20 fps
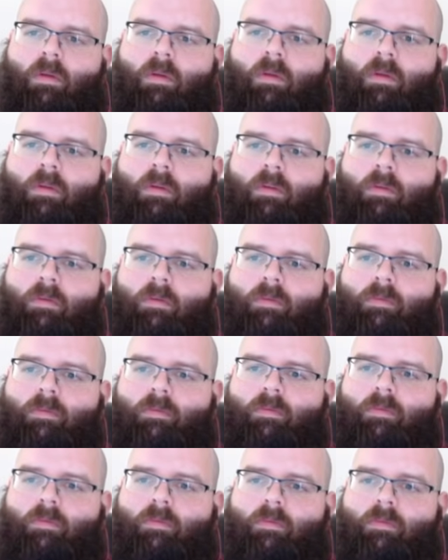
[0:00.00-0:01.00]

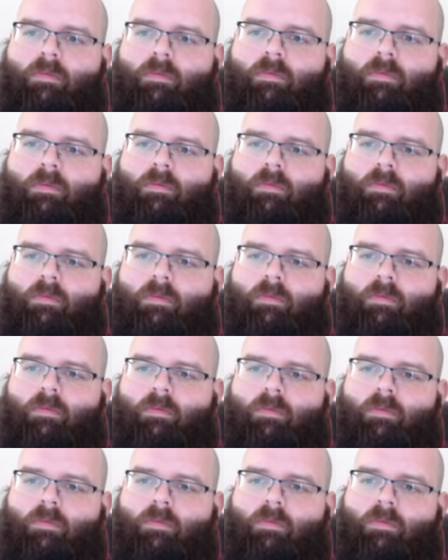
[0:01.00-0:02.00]

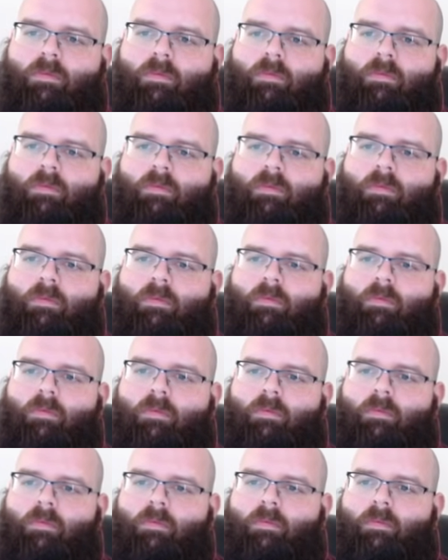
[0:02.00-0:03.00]

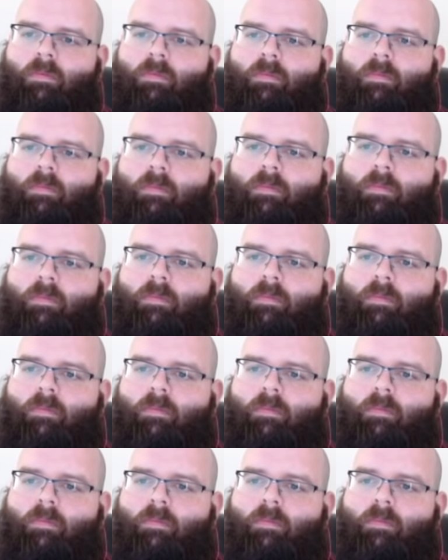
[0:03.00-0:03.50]
No words are spoken by the person on screen.